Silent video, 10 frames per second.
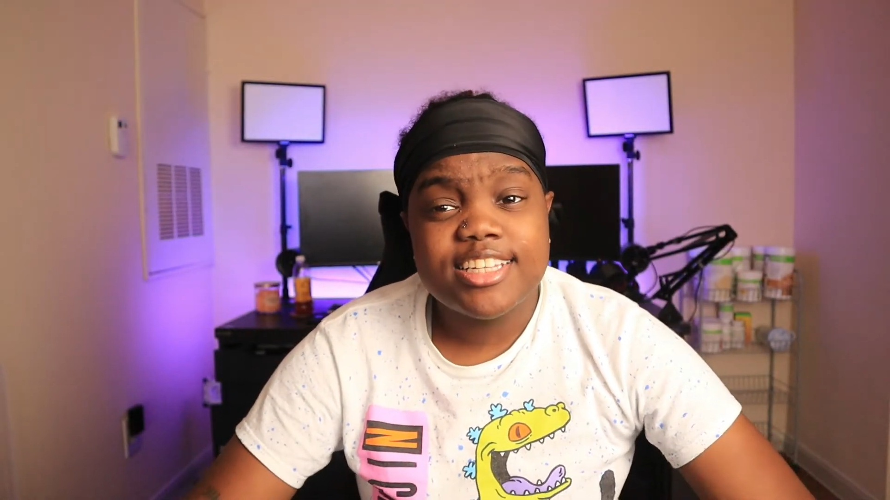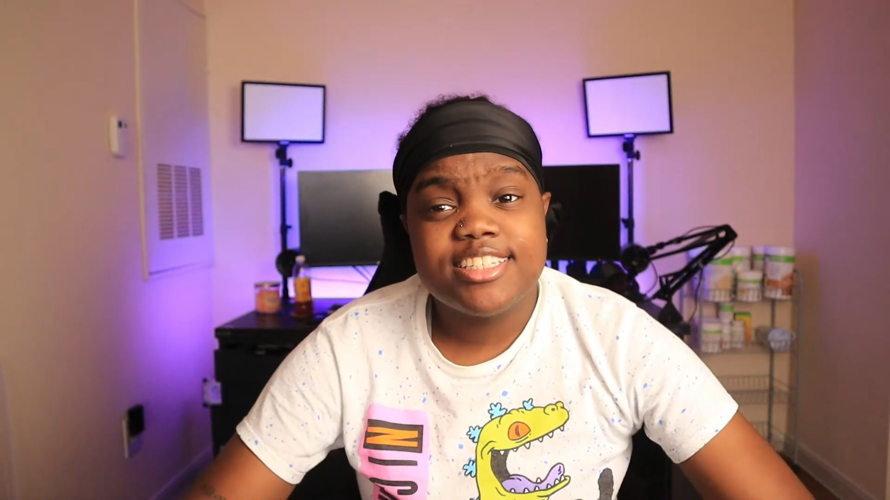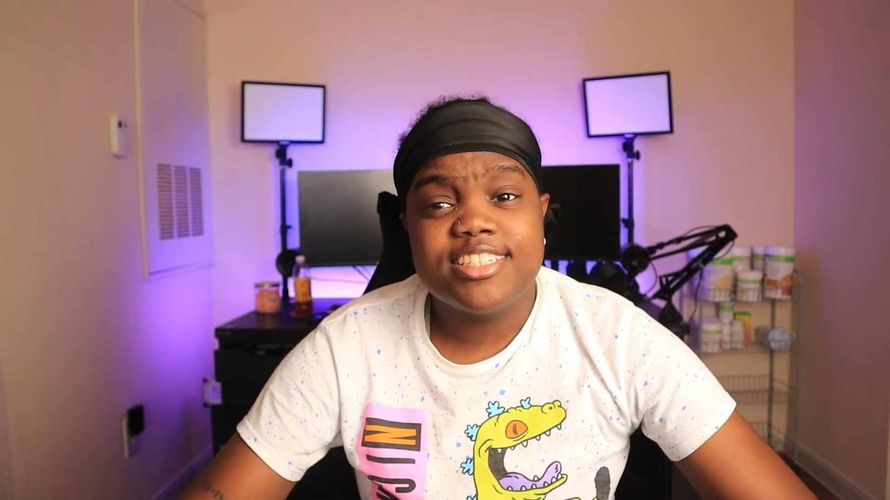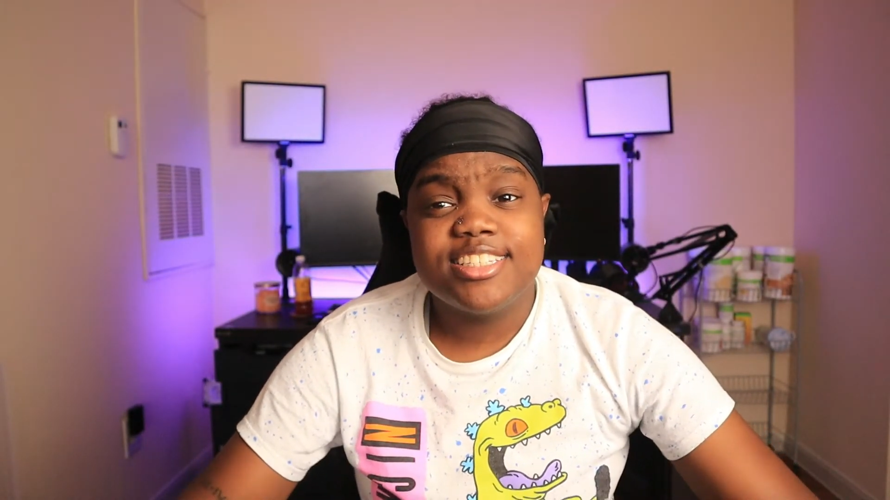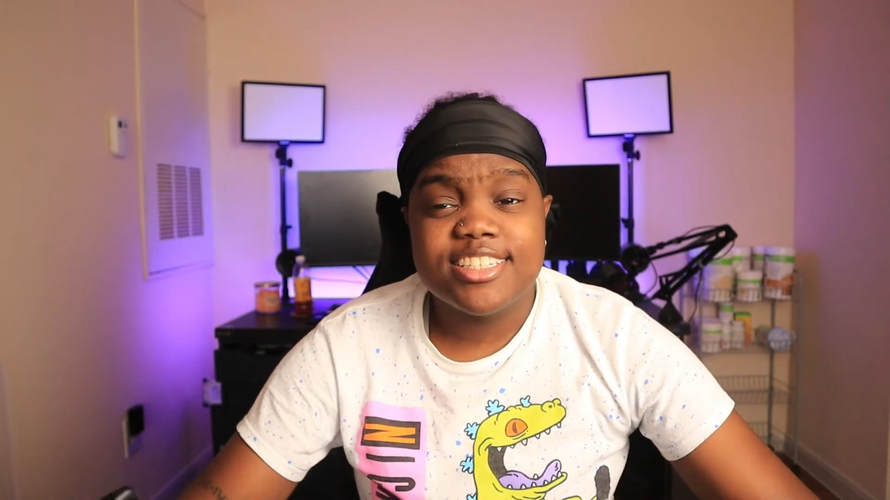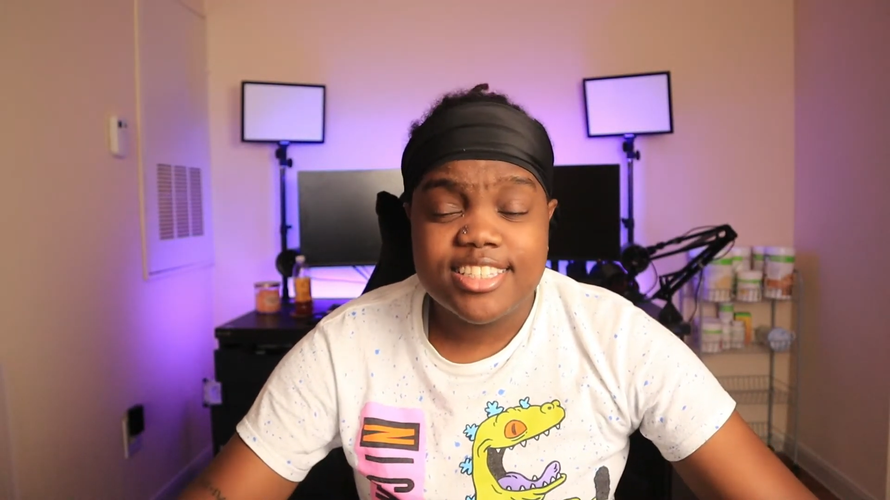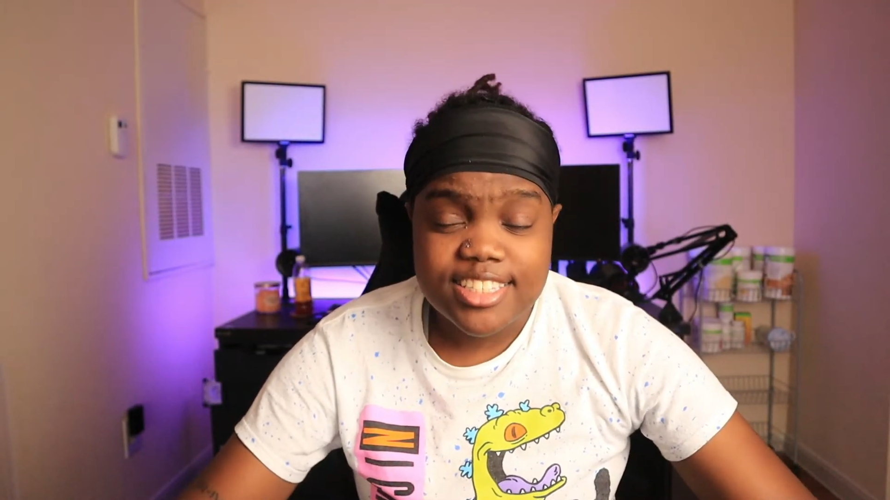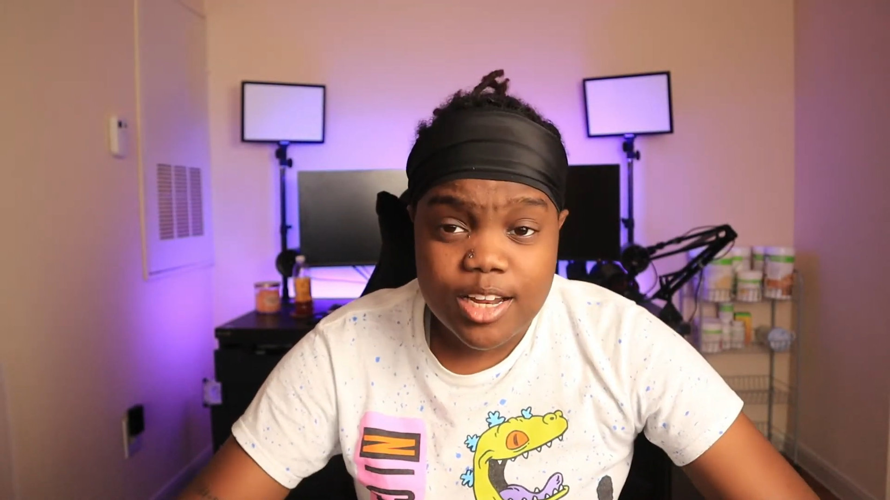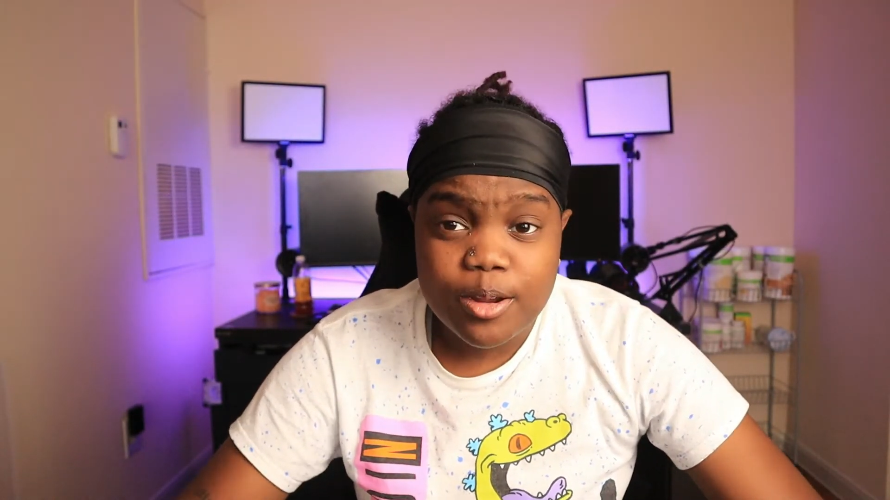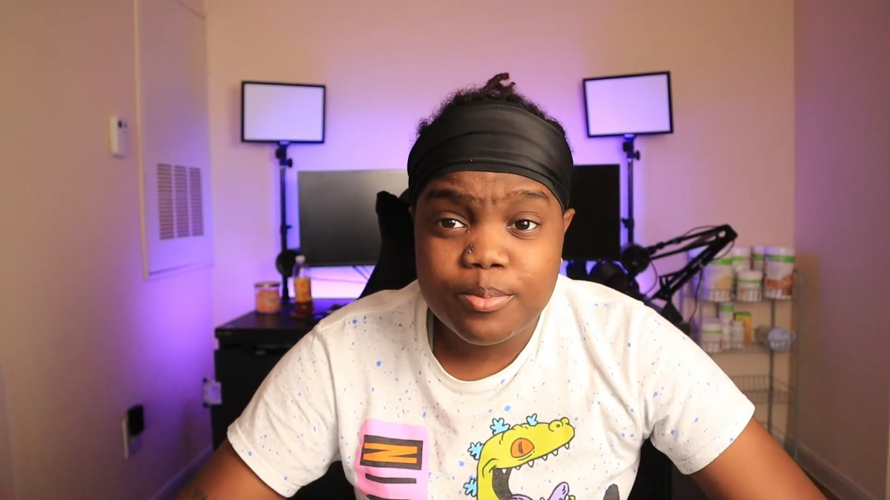This is the
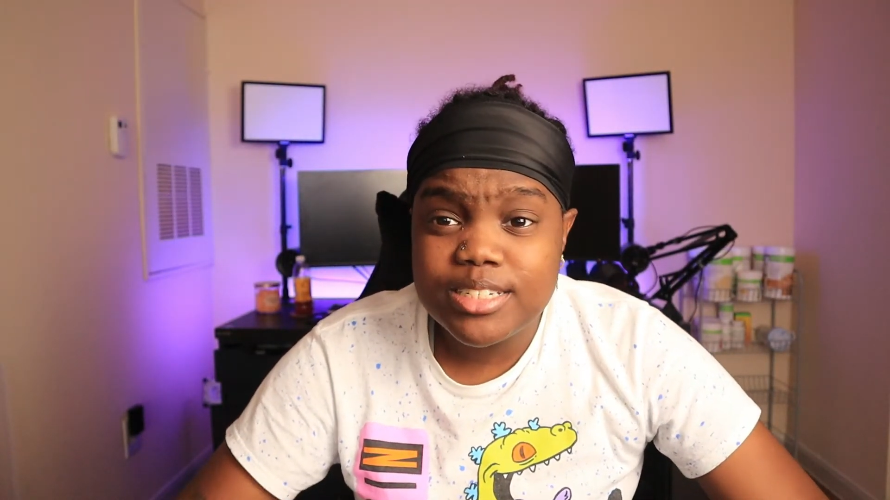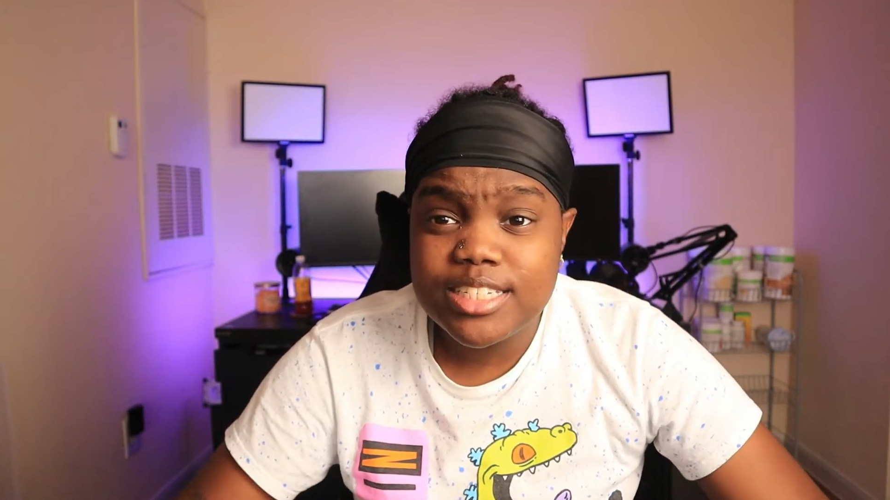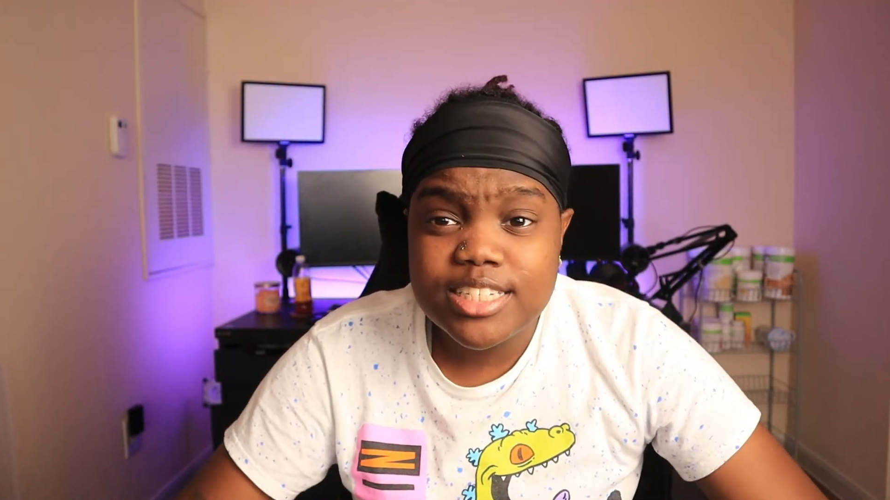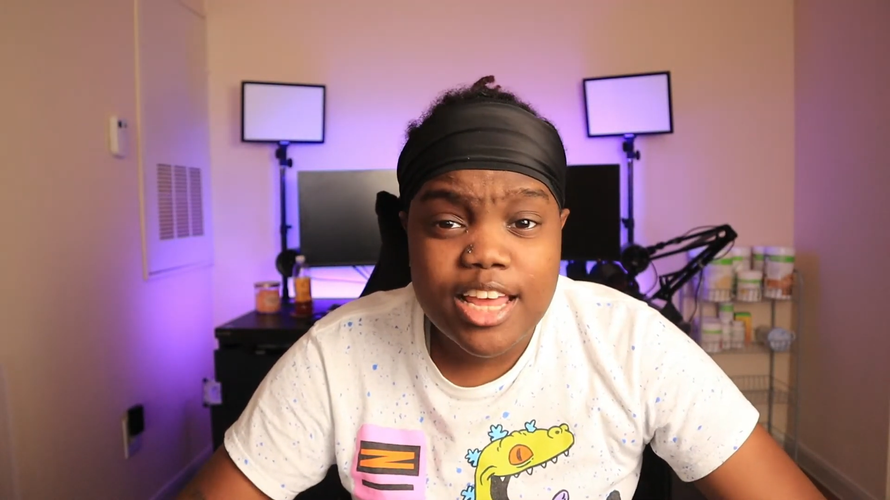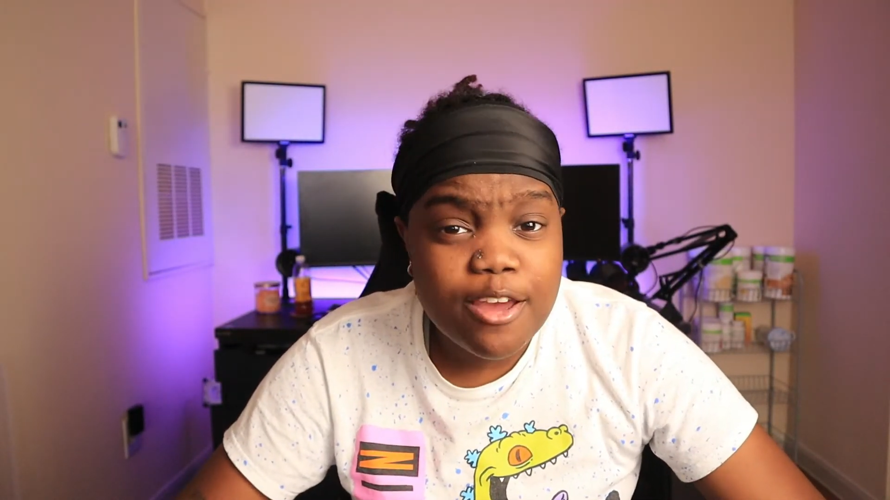setup. This is